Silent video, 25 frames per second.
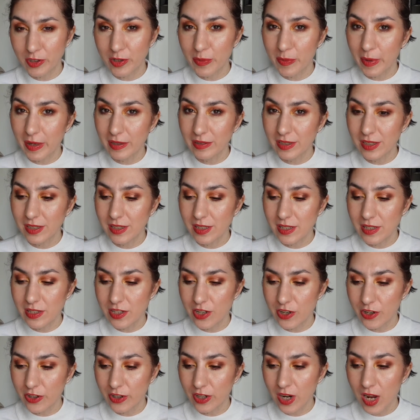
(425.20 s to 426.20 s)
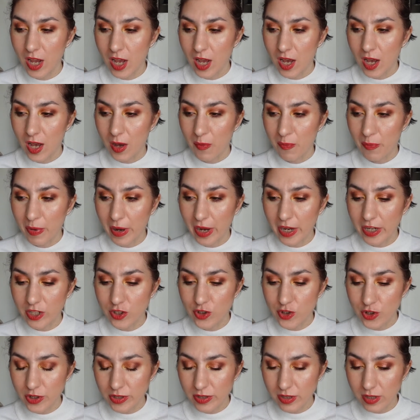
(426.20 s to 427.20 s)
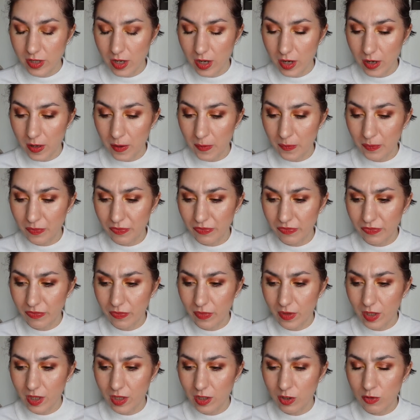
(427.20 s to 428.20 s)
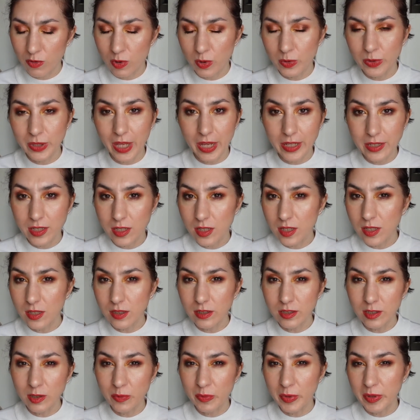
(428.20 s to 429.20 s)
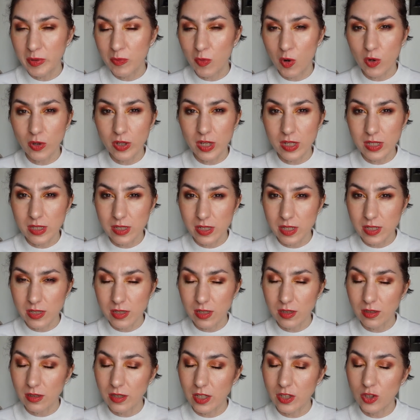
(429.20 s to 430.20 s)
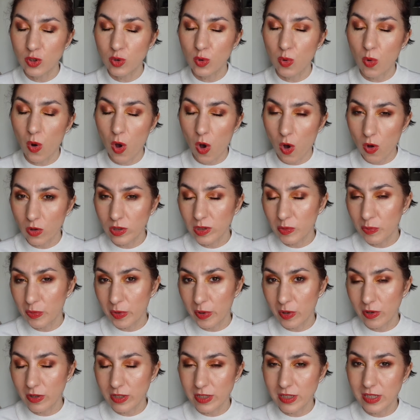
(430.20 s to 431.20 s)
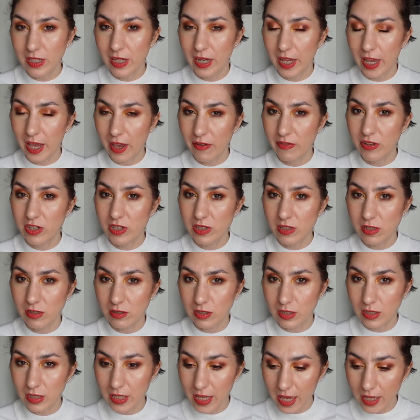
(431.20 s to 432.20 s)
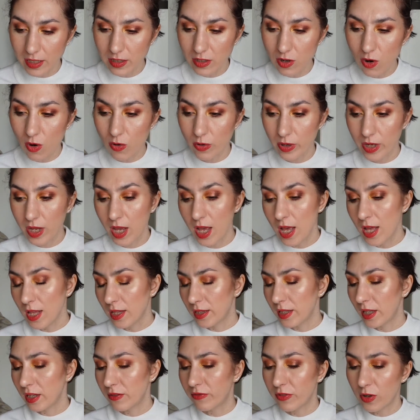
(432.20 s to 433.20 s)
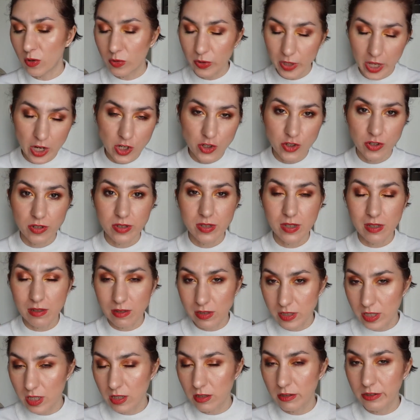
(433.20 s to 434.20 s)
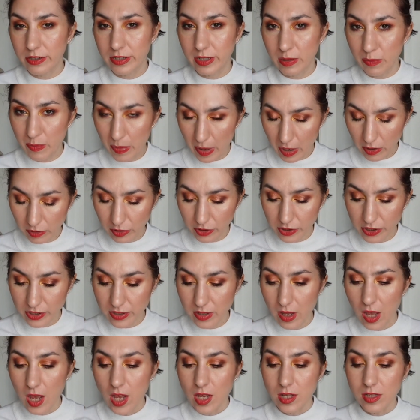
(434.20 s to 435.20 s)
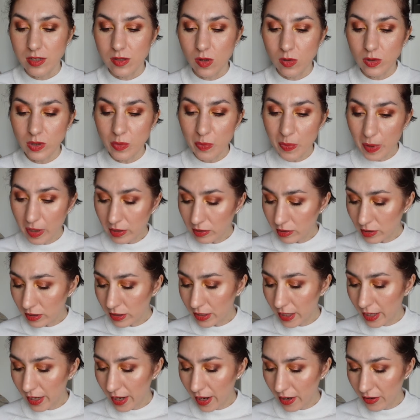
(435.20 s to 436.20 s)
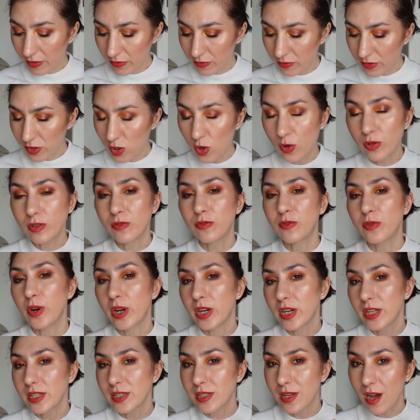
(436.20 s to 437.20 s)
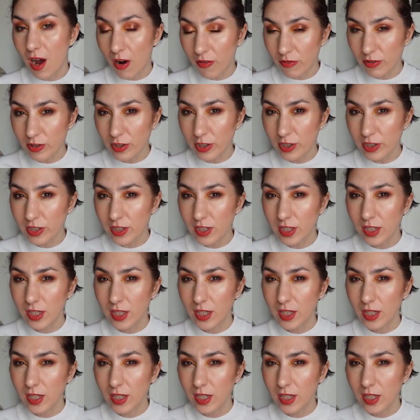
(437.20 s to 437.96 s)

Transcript: about it this year by just um, rotating a little bit more consistently through all the products that I have in a certain category like foundations, concealers and powders. So the powder that I've sort of rediscovered